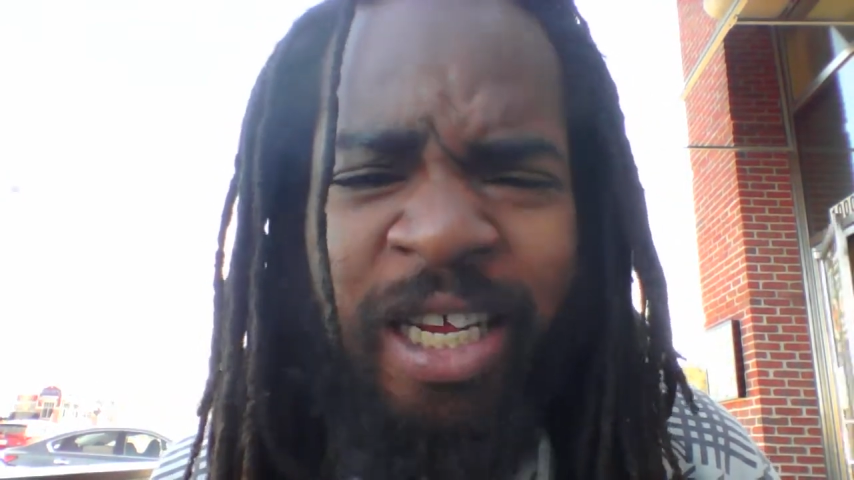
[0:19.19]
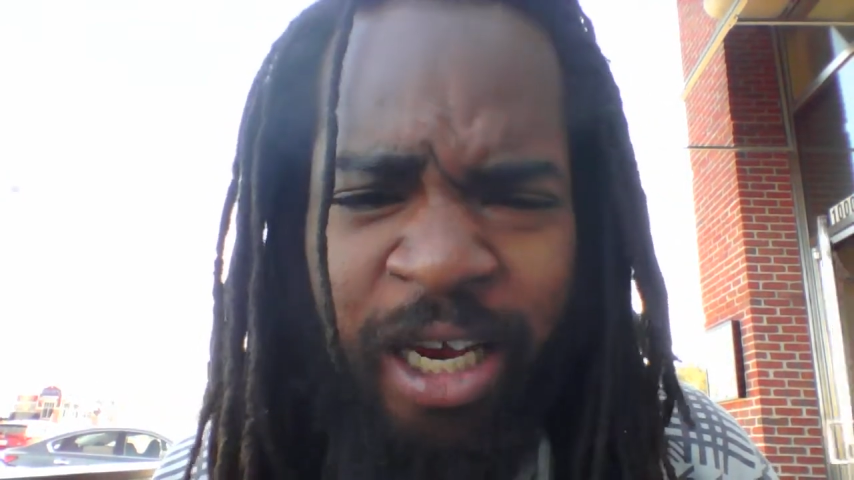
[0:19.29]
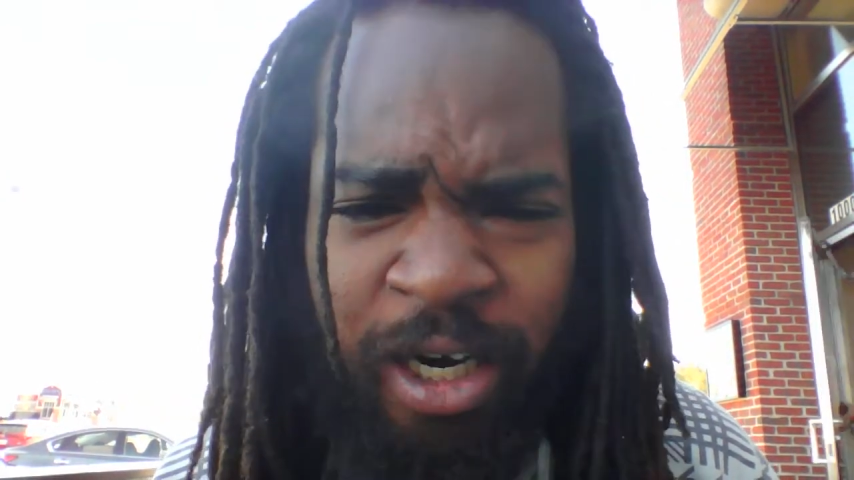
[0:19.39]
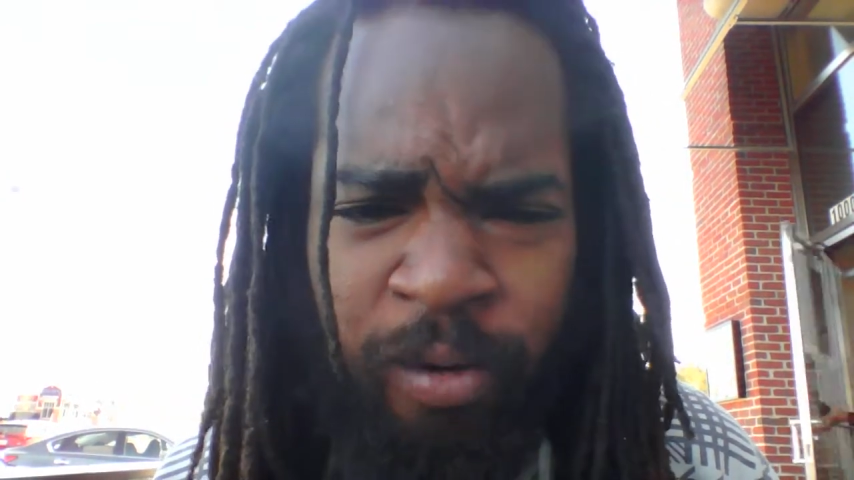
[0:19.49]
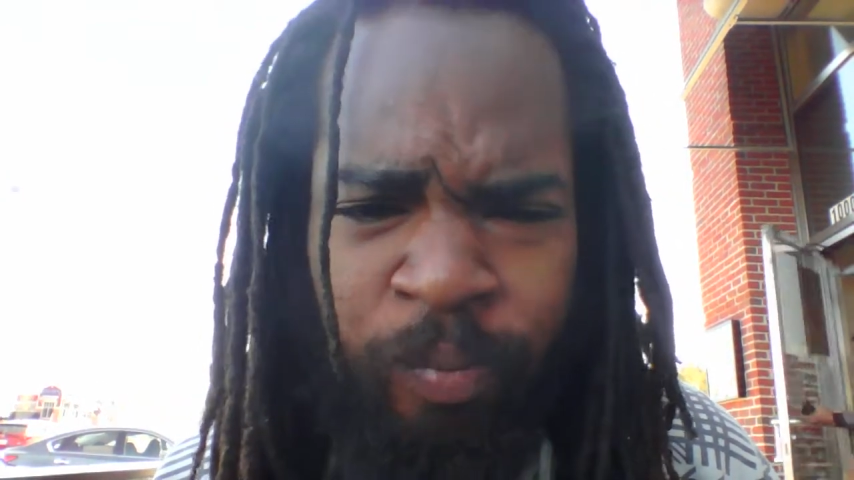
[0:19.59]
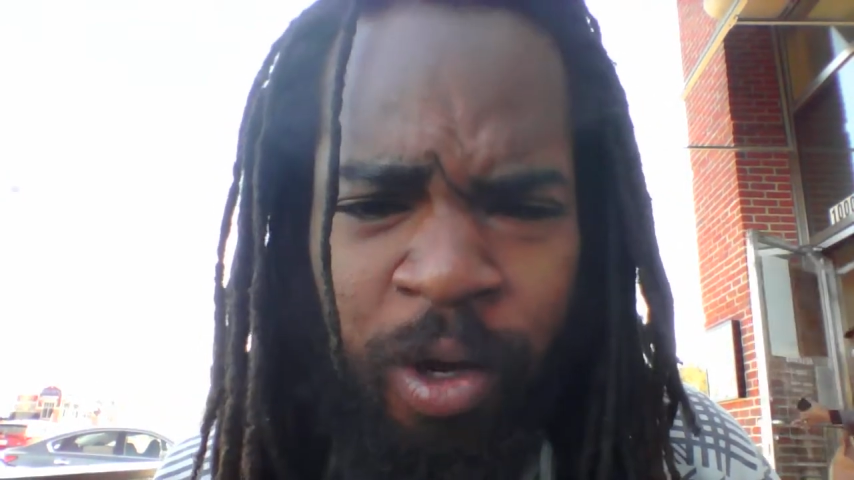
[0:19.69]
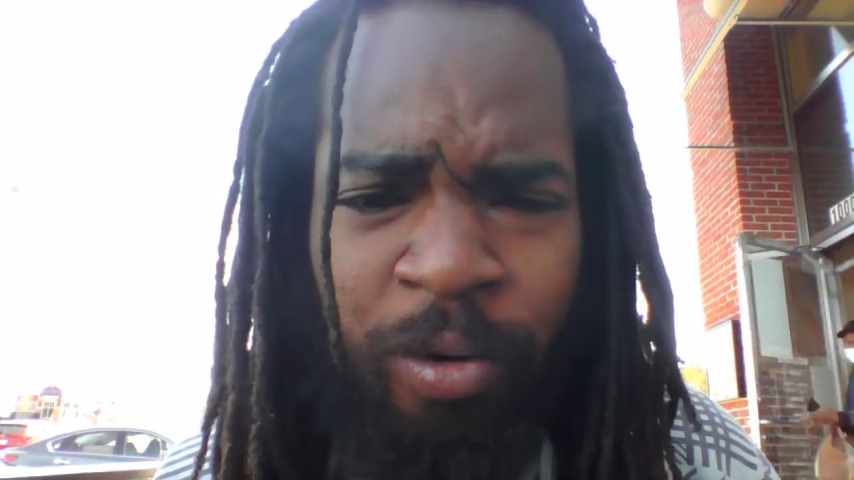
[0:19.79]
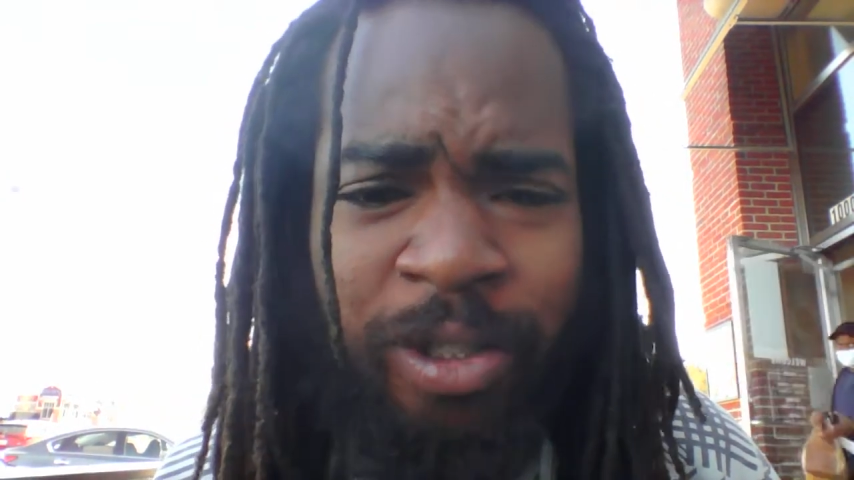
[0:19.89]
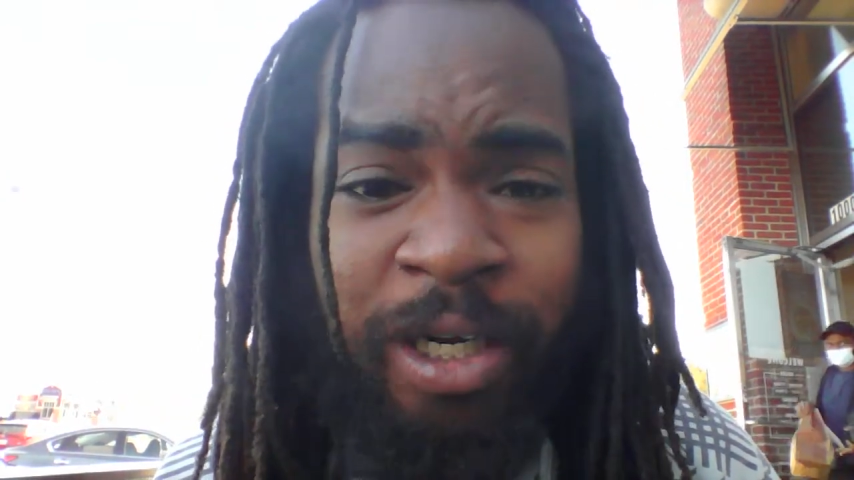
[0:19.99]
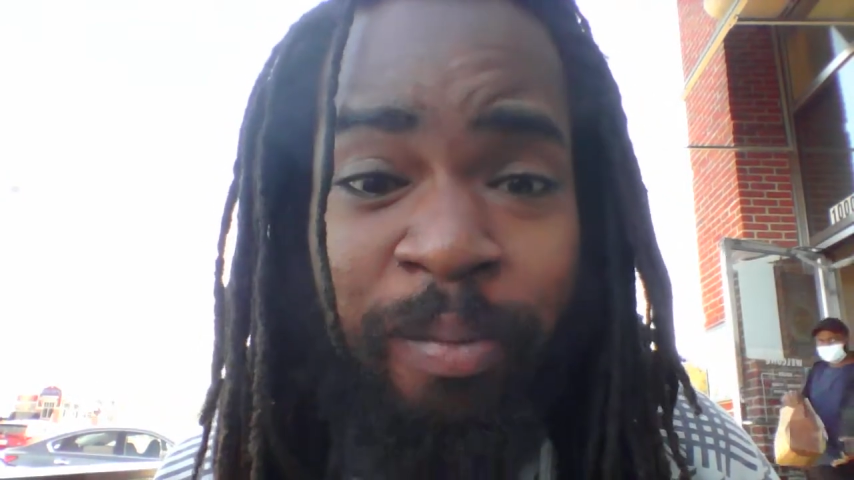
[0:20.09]
kingdom
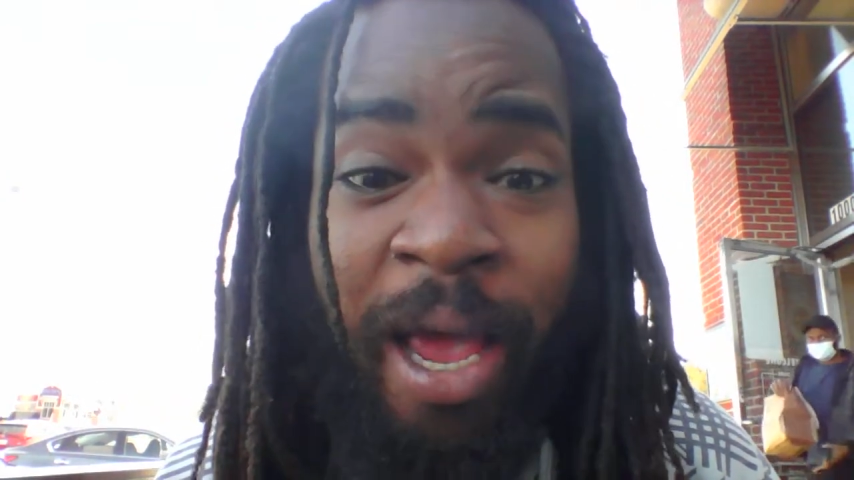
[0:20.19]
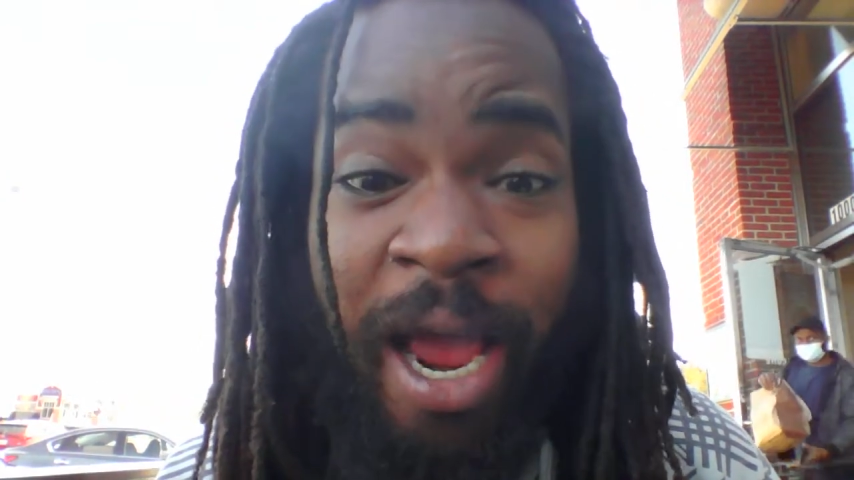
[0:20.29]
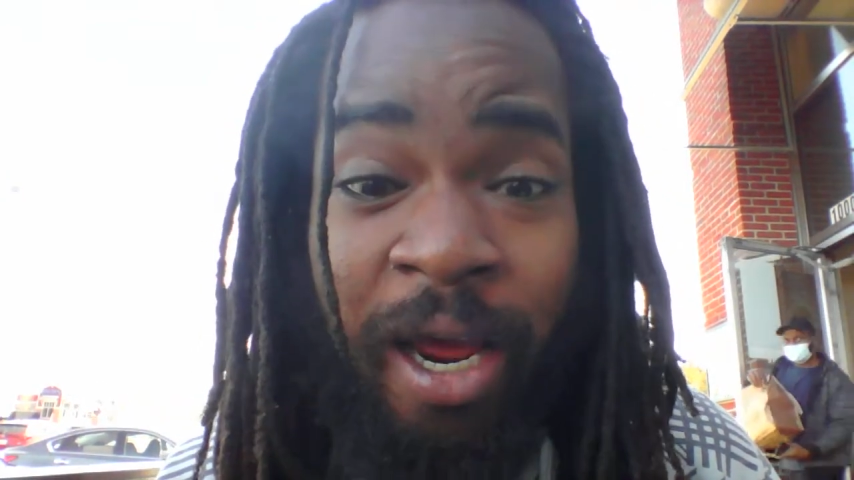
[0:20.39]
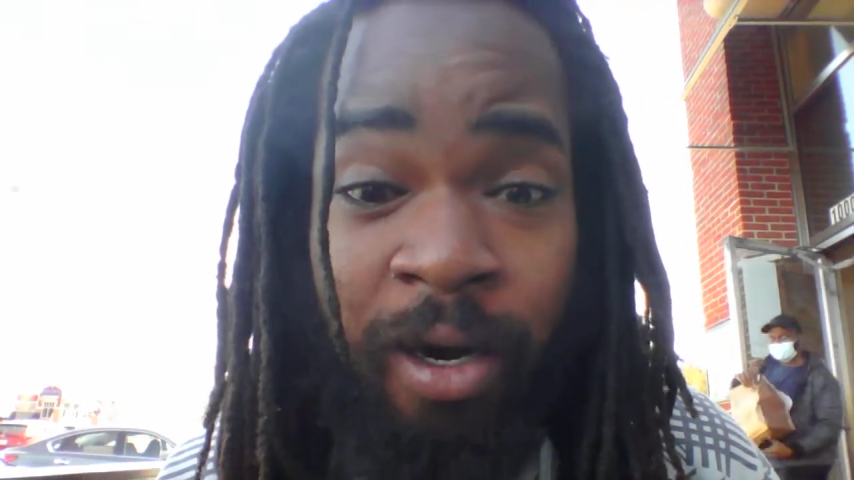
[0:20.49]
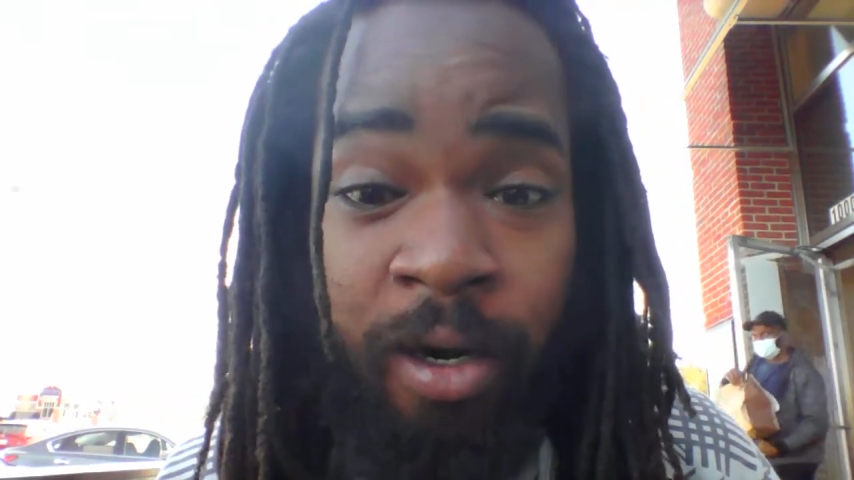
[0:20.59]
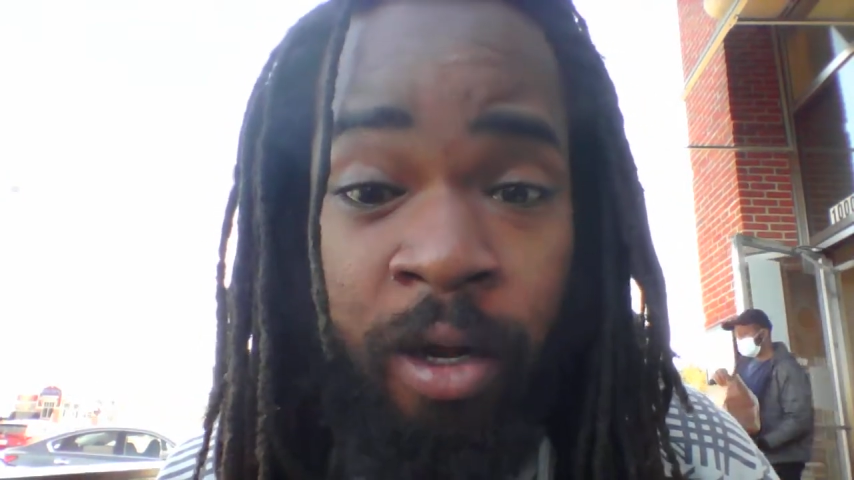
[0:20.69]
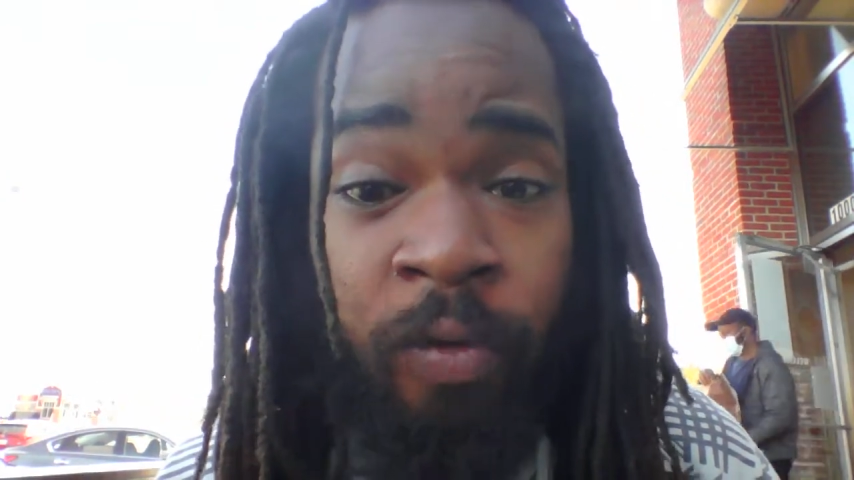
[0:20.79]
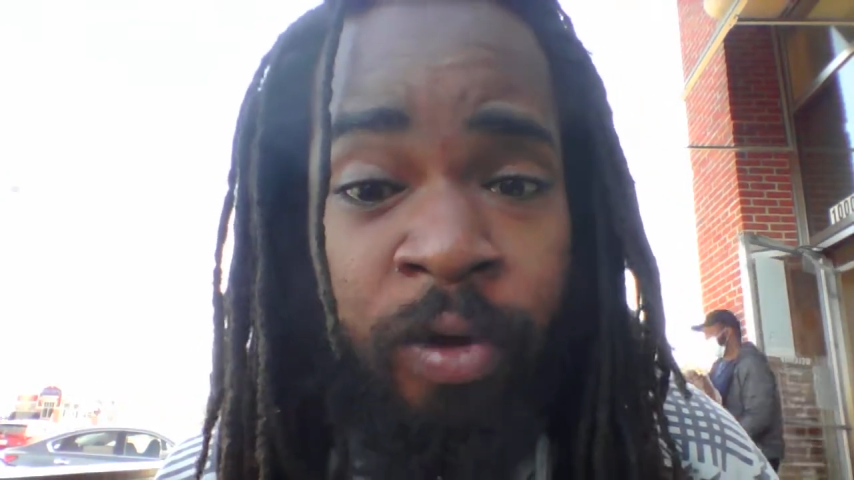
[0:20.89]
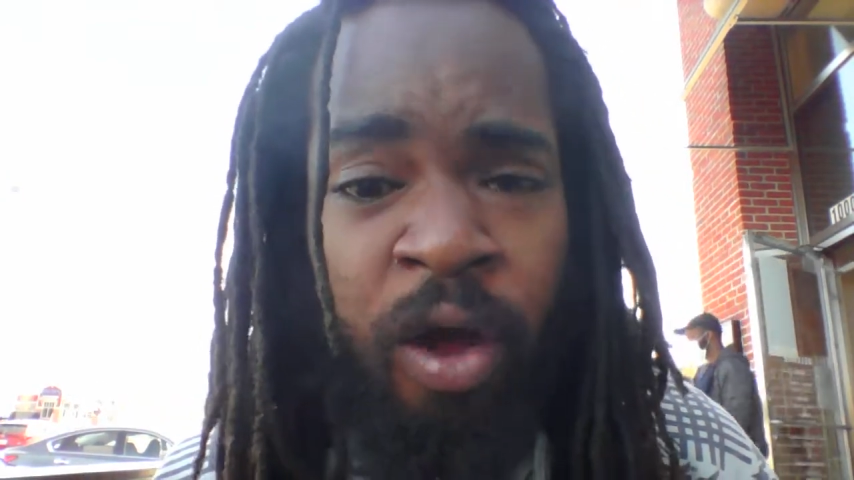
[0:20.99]
known to man.